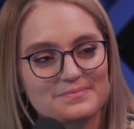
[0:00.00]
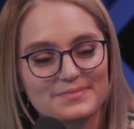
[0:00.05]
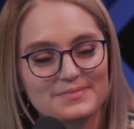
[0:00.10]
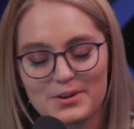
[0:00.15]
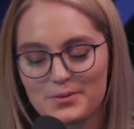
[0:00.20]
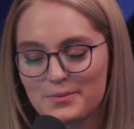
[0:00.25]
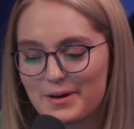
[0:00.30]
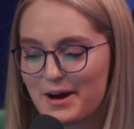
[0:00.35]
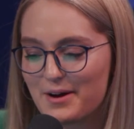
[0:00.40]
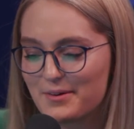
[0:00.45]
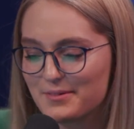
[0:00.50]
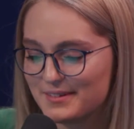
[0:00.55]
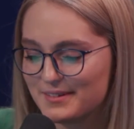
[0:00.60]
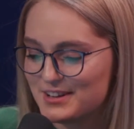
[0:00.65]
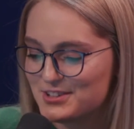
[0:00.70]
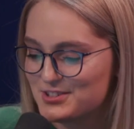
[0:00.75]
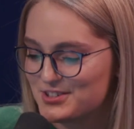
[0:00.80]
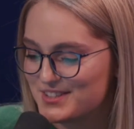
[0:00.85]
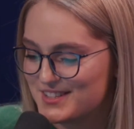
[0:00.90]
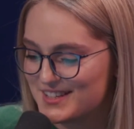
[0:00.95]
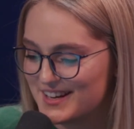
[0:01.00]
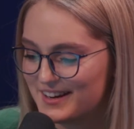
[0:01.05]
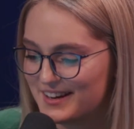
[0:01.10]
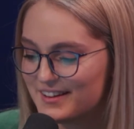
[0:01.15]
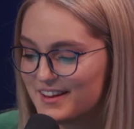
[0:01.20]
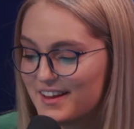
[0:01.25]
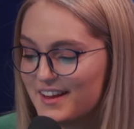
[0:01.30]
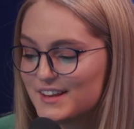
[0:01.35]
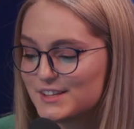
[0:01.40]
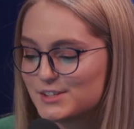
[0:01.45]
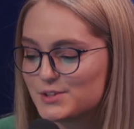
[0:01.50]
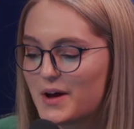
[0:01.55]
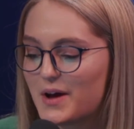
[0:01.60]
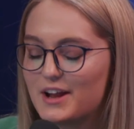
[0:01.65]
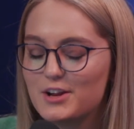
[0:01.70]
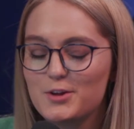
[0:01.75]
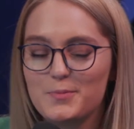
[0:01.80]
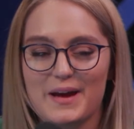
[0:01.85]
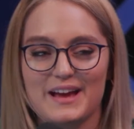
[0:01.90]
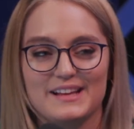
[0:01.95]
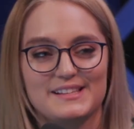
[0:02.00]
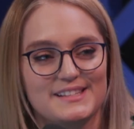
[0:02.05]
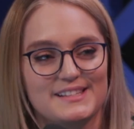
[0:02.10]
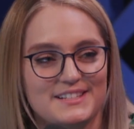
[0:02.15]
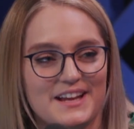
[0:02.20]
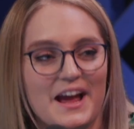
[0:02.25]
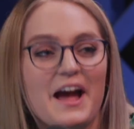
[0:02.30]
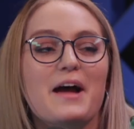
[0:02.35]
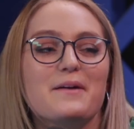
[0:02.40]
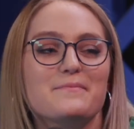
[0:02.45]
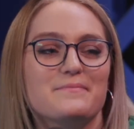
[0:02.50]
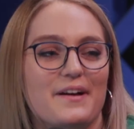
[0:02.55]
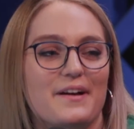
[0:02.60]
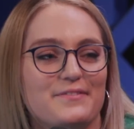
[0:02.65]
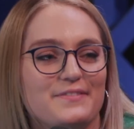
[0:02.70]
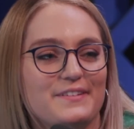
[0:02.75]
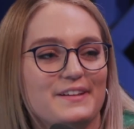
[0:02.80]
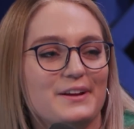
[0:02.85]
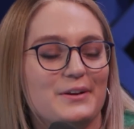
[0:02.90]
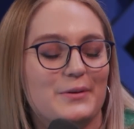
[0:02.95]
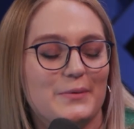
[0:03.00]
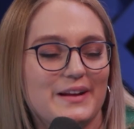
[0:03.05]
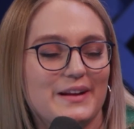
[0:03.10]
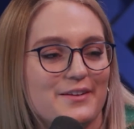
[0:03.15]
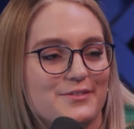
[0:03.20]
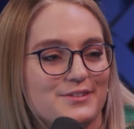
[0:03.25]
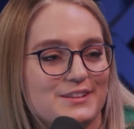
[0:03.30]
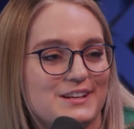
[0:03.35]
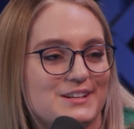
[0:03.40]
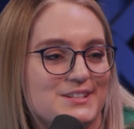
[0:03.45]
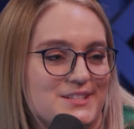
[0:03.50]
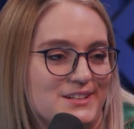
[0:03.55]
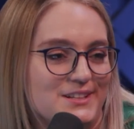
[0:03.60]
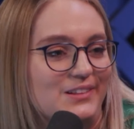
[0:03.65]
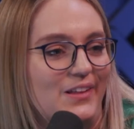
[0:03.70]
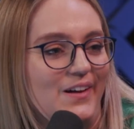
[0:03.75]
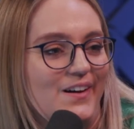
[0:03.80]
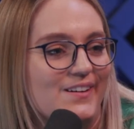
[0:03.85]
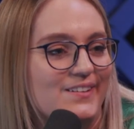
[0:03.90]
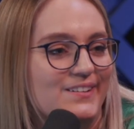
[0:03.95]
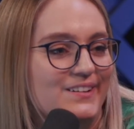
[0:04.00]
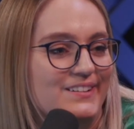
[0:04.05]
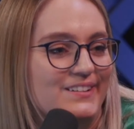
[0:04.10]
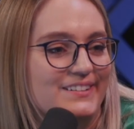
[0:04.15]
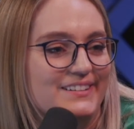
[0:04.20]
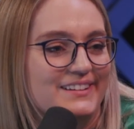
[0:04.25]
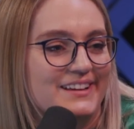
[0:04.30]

Wow, interesting. So how do you pass the time? I feel like whenever there's a lull